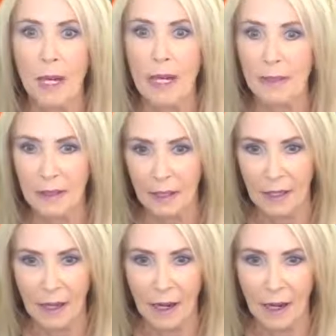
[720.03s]
might
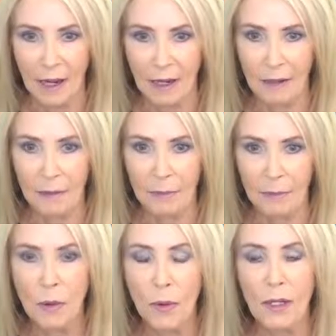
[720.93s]

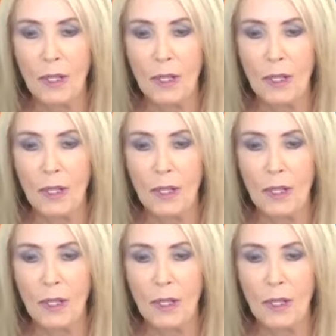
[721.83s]
be more